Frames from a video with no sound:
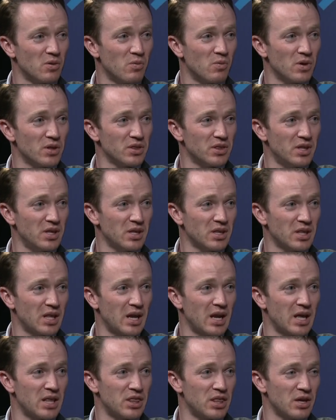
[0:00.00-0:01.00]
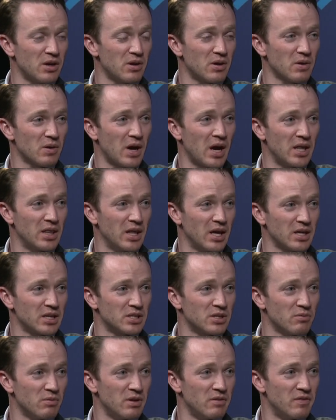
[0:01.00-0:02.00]
One thing that I think I'd like
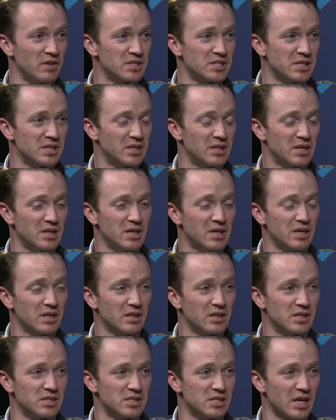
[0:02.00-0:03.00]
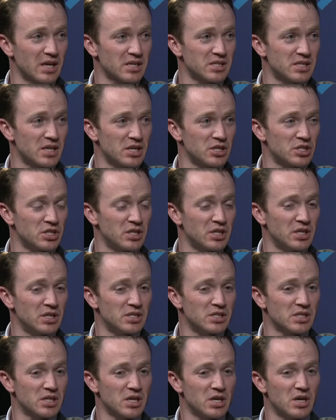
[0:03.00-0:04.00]
to revisit this next session
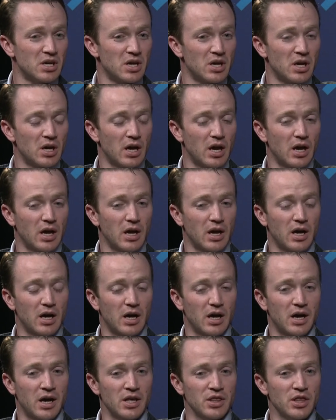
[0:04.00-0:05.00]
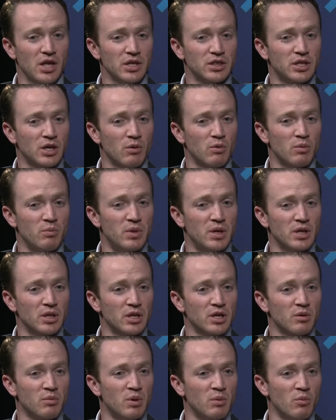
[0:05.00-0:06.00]
is I thought there would be a
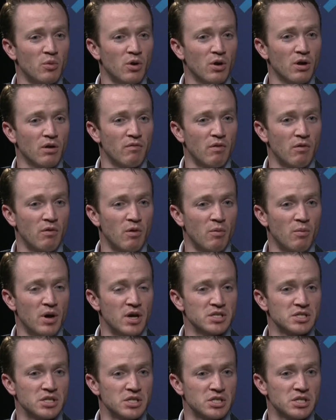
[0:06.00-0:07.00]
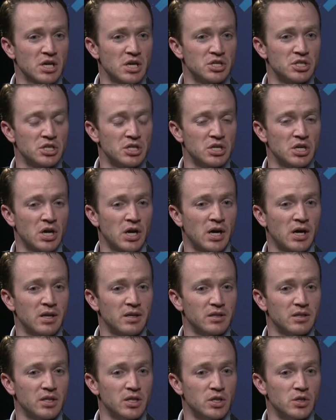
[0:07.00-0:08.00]
little bit more of a robust discussion
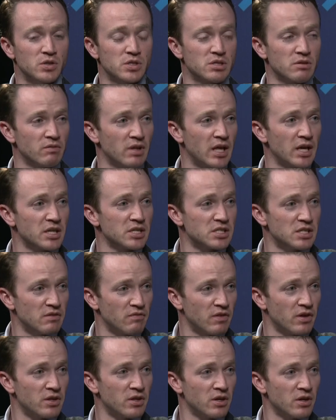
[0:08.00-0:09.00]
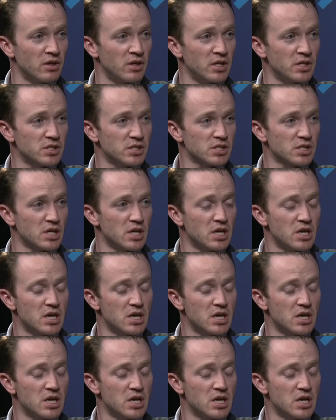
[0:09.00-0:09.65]
on the use of legacy fund earnings.